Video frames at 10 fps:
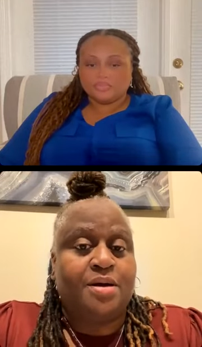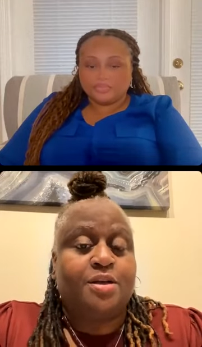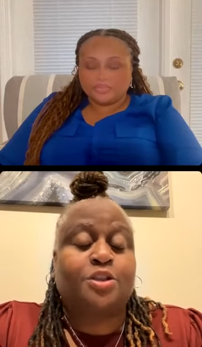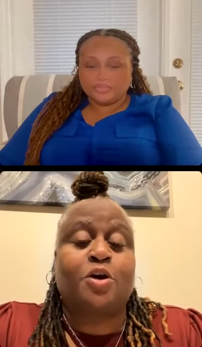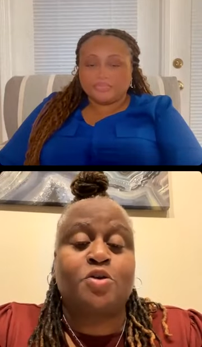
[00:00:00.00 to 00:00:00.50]

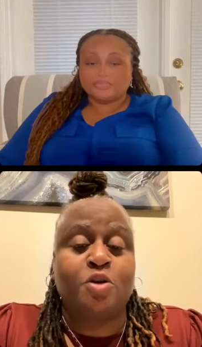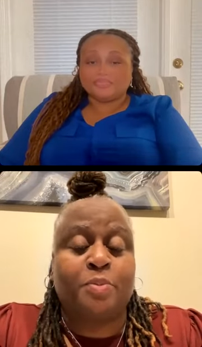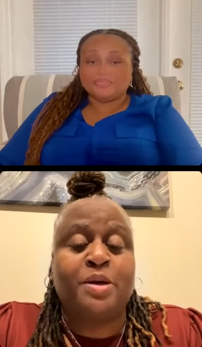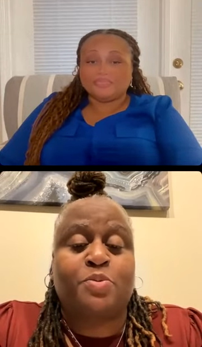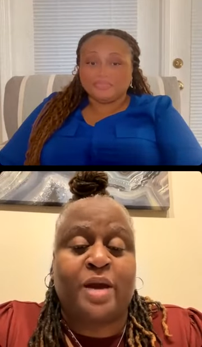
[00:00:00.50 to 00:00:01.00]
Speaker 1: you'll be
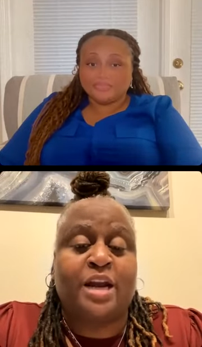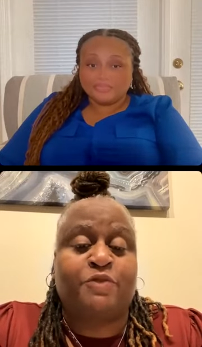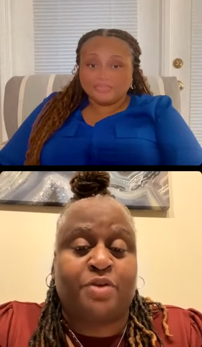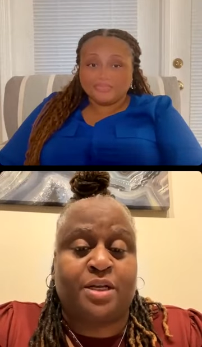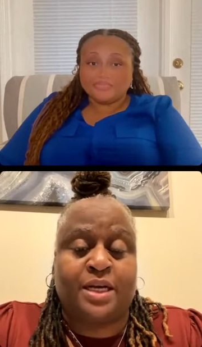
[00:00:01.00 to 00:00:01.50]
ready
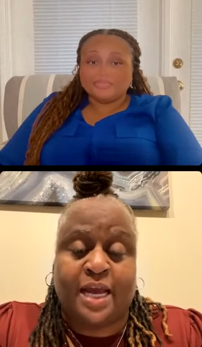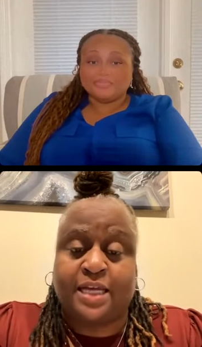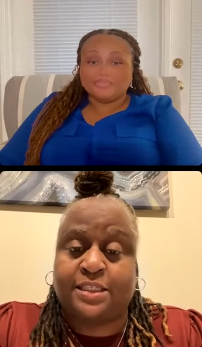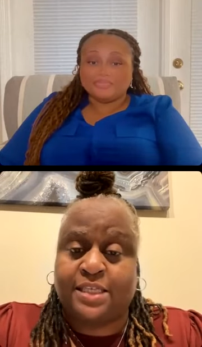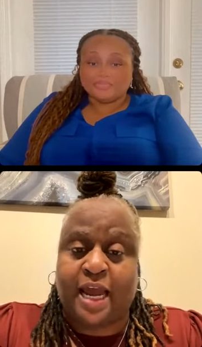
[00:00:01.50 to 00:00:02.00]
for the
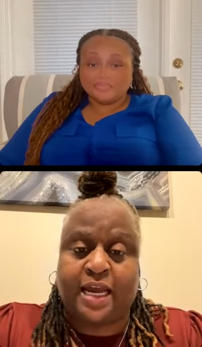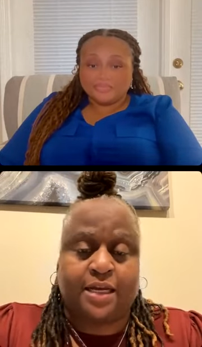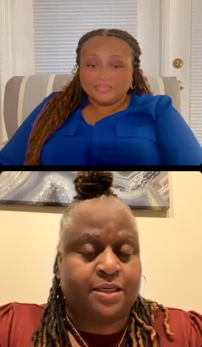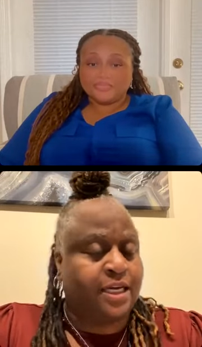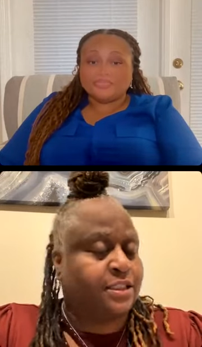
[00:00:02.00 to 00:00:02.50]
next day.
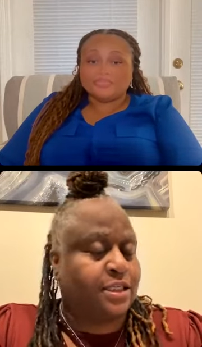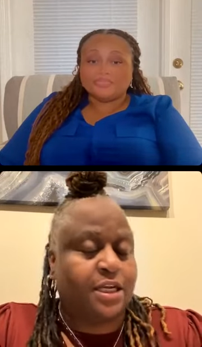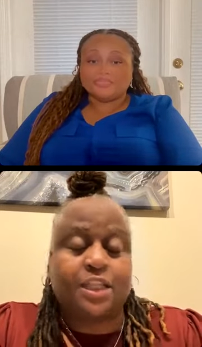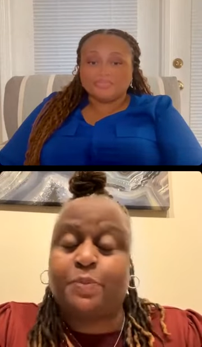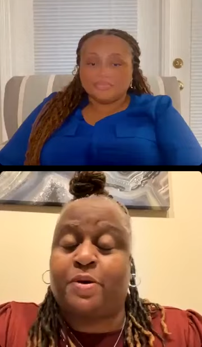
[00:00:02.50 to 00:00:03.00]
That's
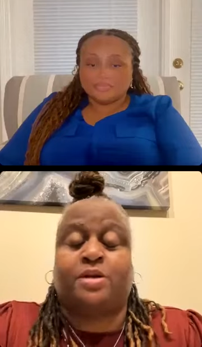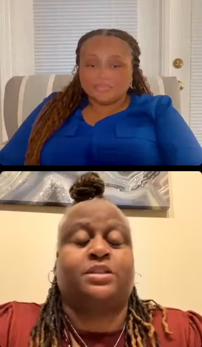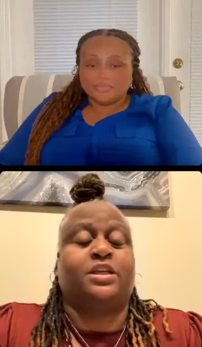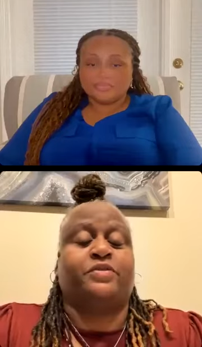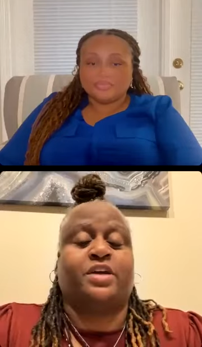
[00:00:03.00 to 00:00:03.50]
another part of
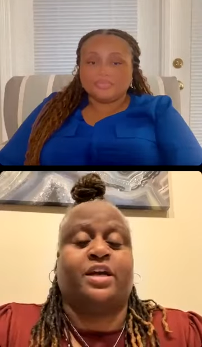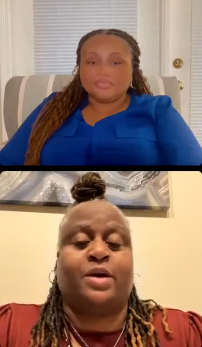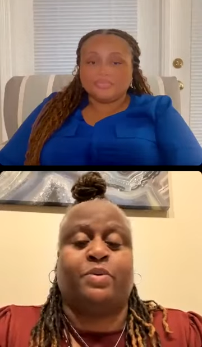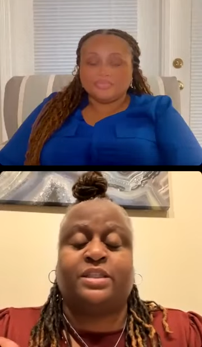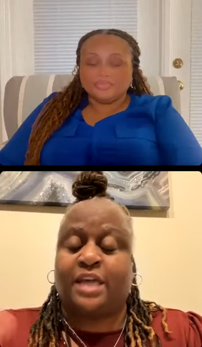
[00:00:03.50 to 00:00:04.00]
self care
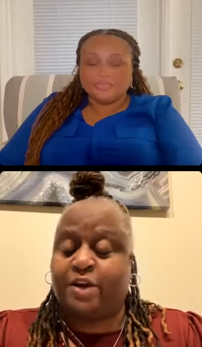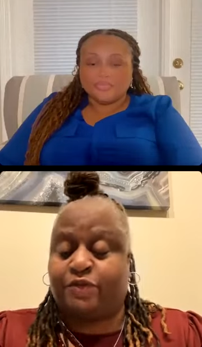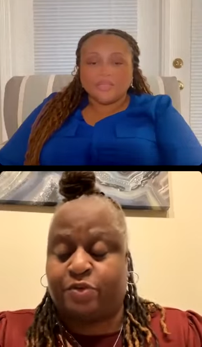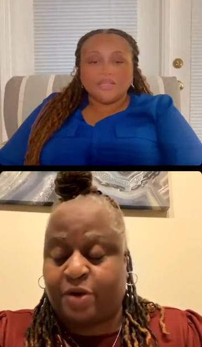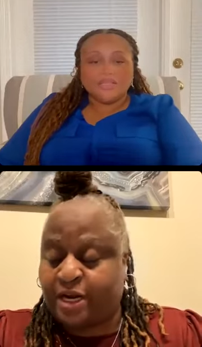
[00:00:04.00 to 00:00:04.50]
that we take
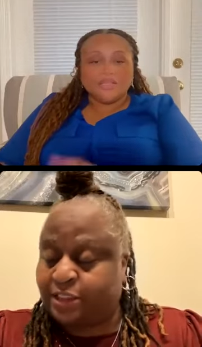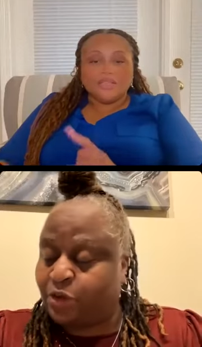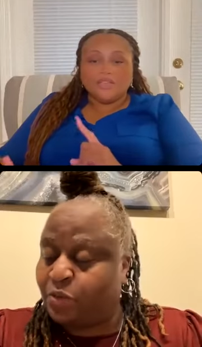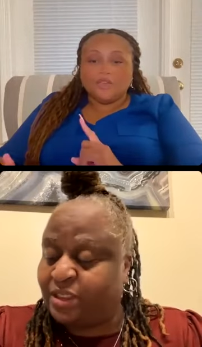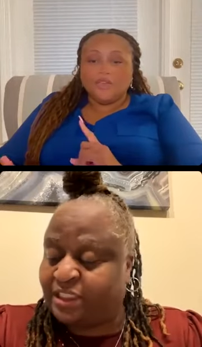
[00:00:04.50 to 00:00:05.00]
for granted.
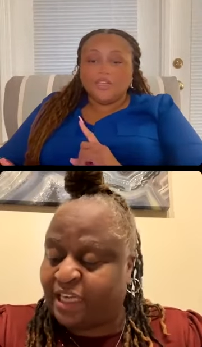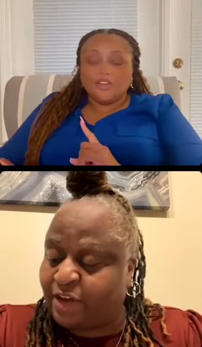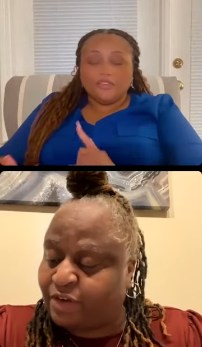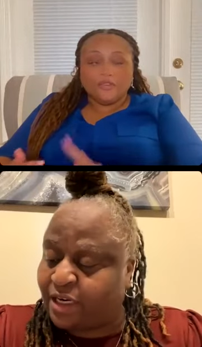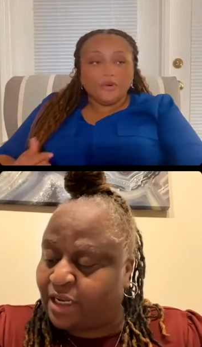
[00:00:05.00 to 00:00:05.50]
So we
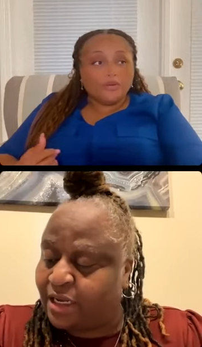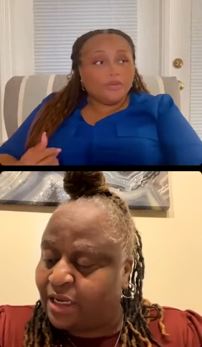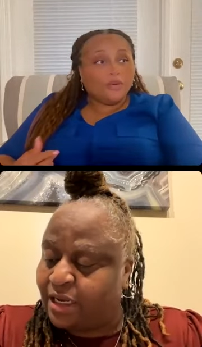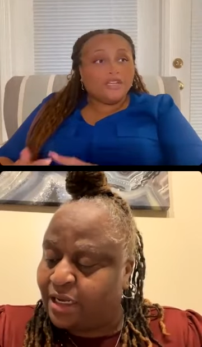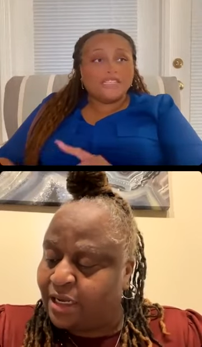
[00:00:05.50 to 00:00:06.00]
your food
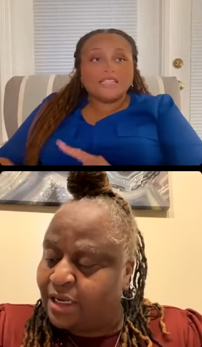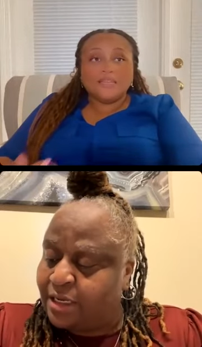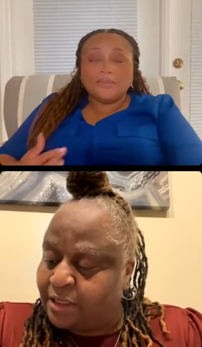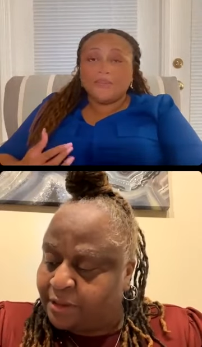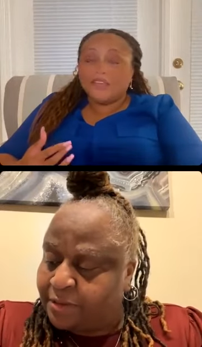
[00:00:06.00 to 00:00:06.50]
when
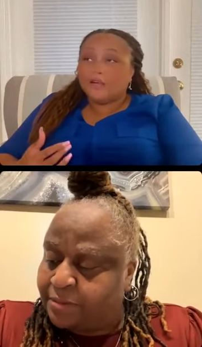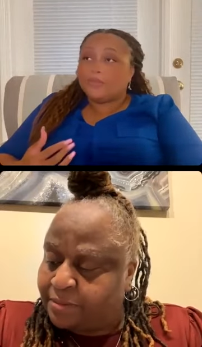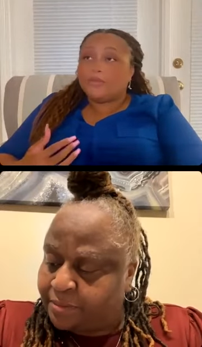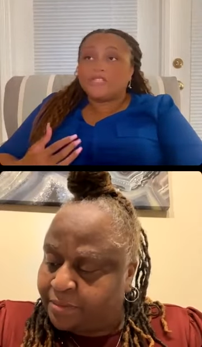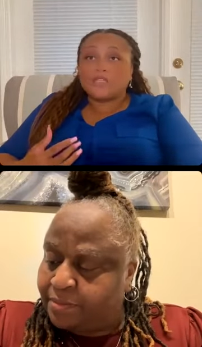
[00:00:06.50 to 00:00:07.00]
Speaker 2: sleeping
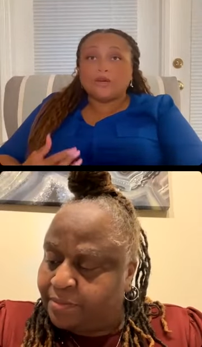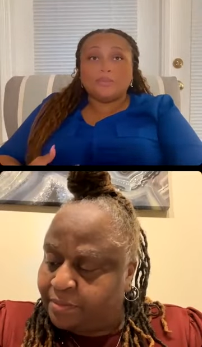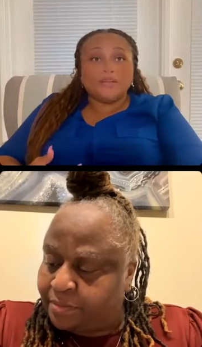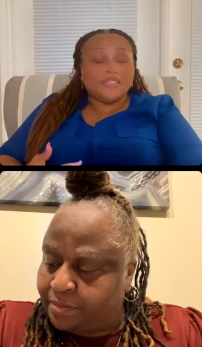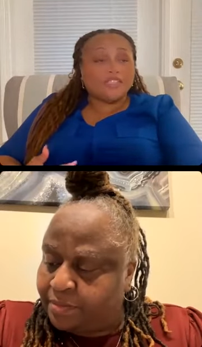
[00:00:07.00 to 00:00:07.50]
help with so
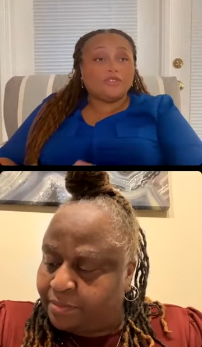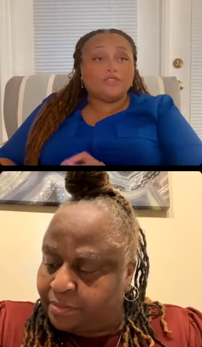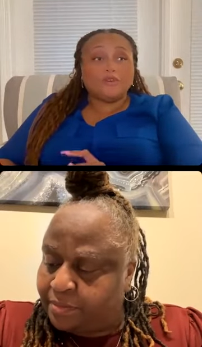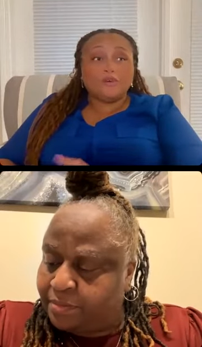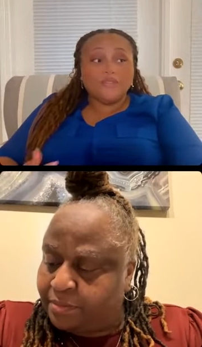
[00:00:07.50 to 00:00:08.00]
much. Your
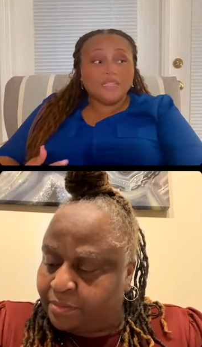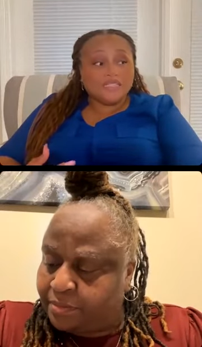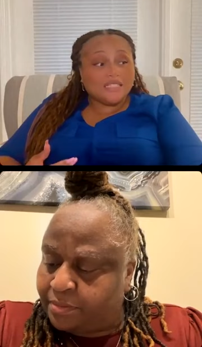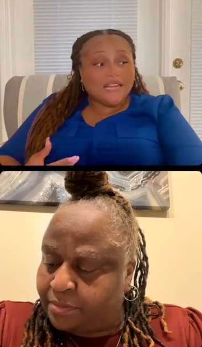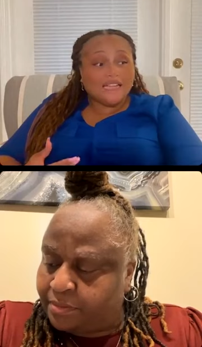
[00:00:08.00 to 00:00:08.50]
food needs
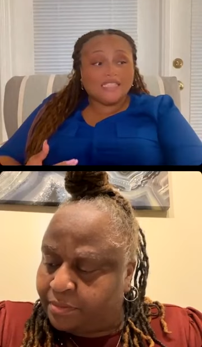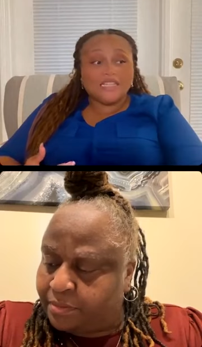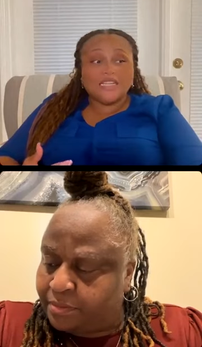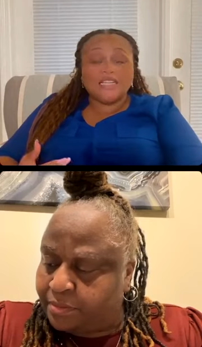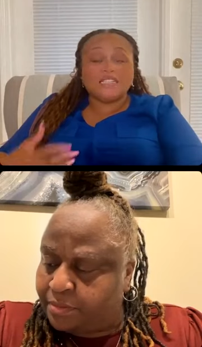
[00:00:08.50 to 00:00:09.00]
to
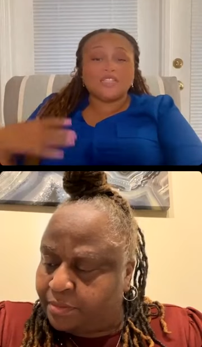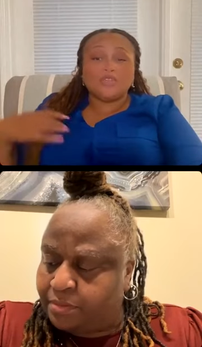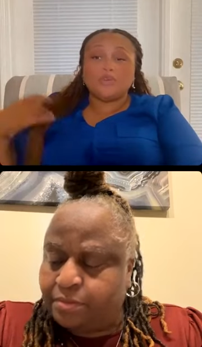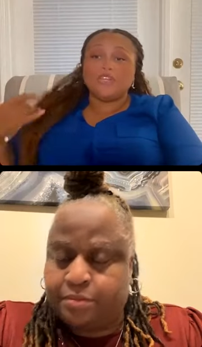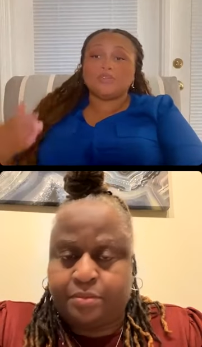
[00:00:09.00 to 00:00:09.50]
digest.
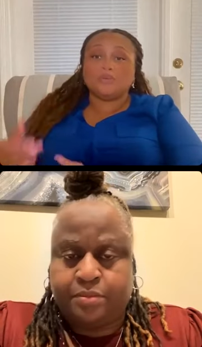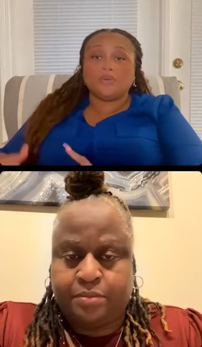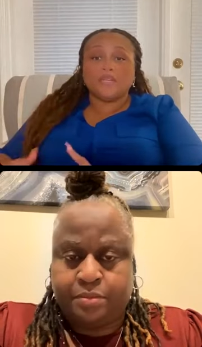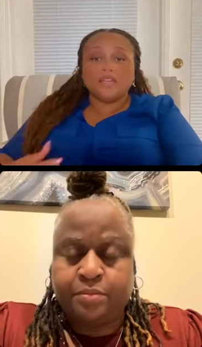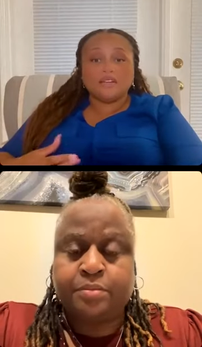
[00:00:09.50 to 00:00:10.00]
You need to
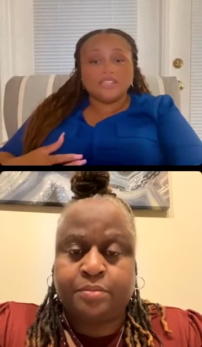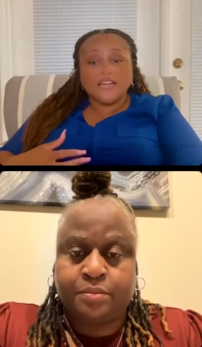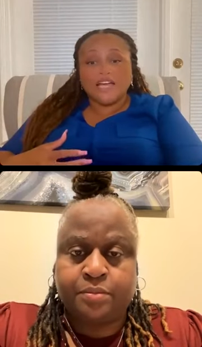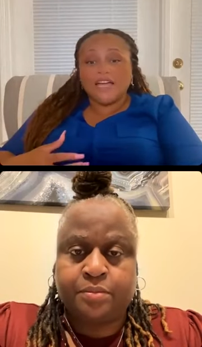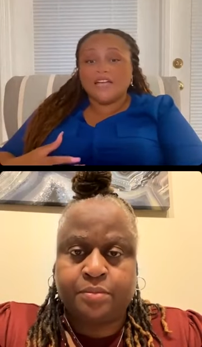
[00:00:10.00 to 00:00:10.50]
re
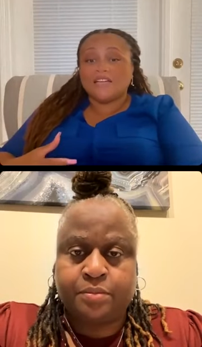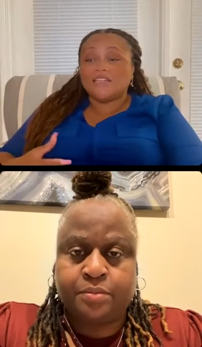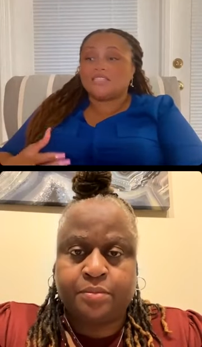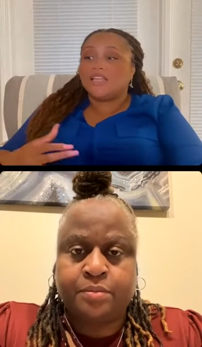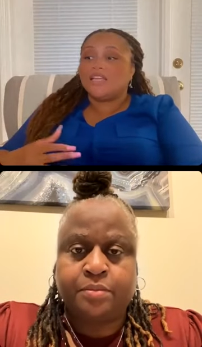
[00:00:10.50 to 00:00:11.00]

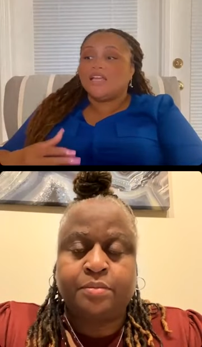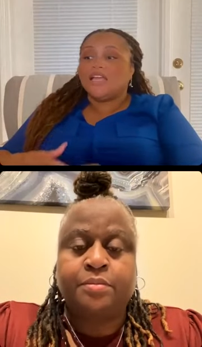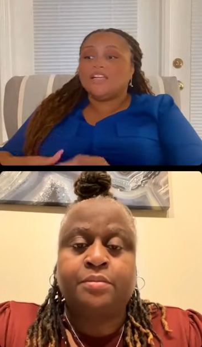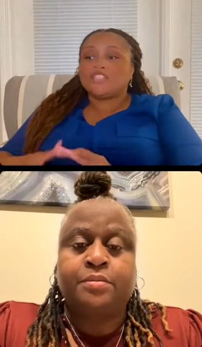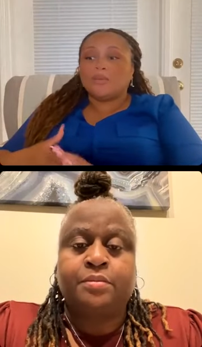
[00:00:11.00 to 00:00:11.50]
energize.
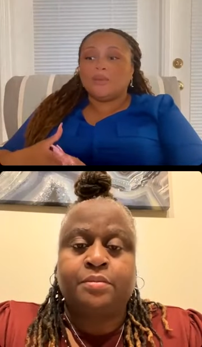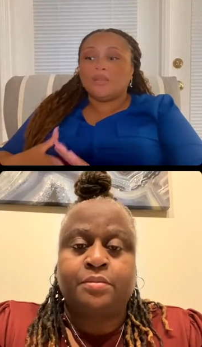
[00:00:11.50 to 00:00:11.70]
It's so many